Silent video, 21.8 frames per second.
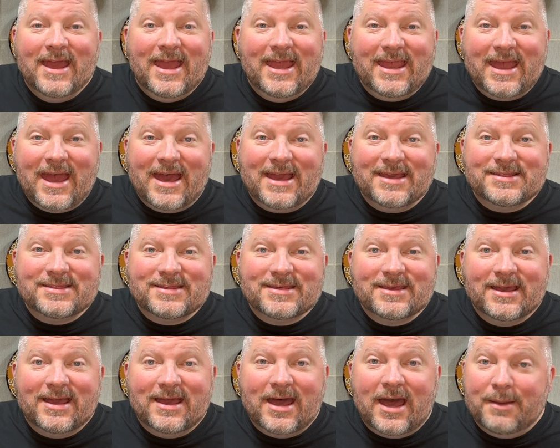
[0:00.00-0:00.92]
Hey guys,
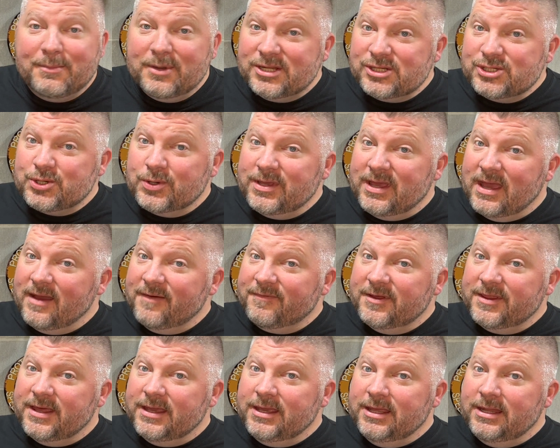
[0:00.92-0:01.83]
I'm going to show you
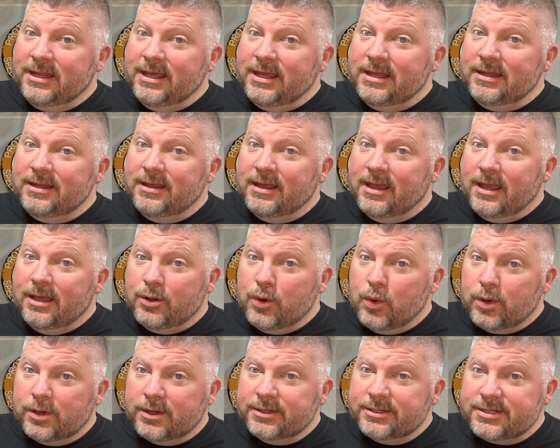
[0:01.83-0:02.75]
everything you need in
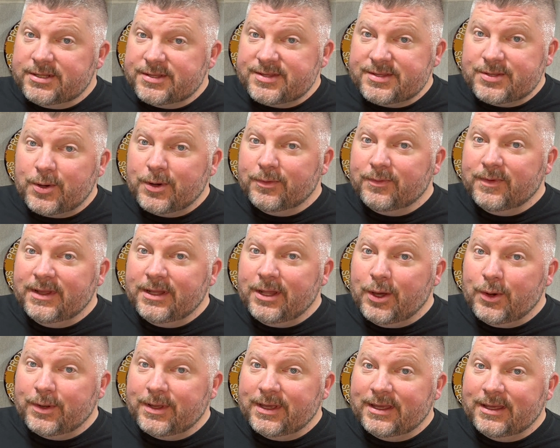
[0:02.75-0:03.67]
order to start
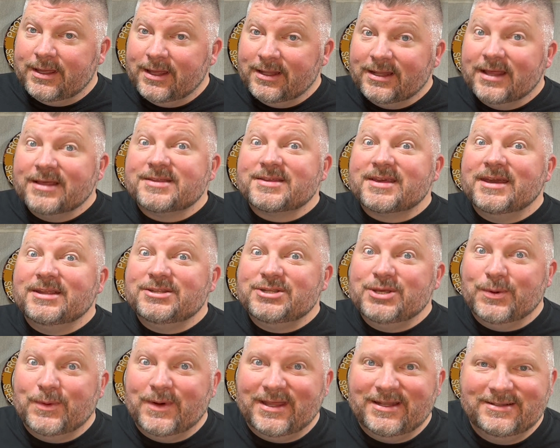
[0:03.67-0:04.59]
reloading. Let's get
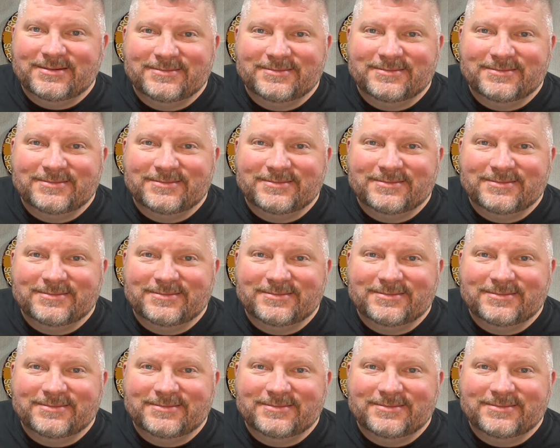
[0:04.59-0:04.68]
to it.